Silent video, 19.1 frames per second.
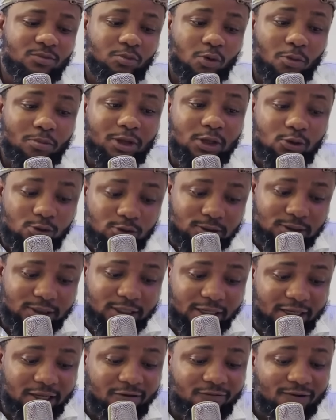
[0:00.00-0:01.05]
But me no
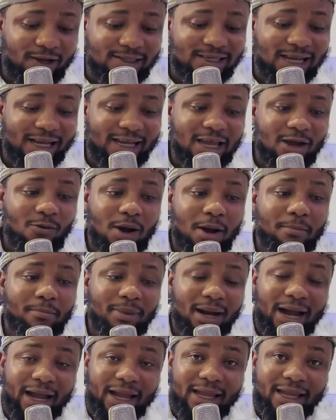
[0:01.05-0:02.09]
say if Asake want
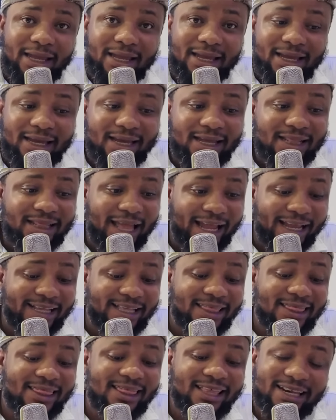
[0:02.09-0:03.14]
buy
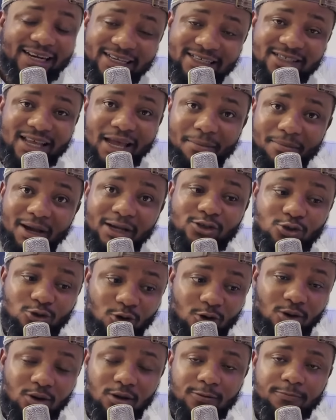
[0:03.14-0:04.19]
like three
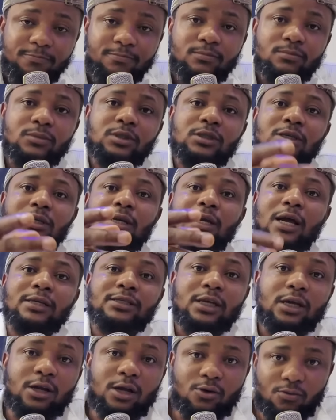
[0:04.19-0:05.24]
Cybertruck,
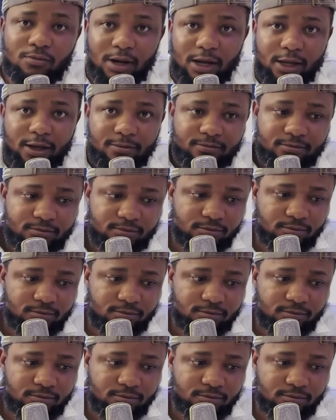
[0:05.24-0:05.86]
Asake will buy them.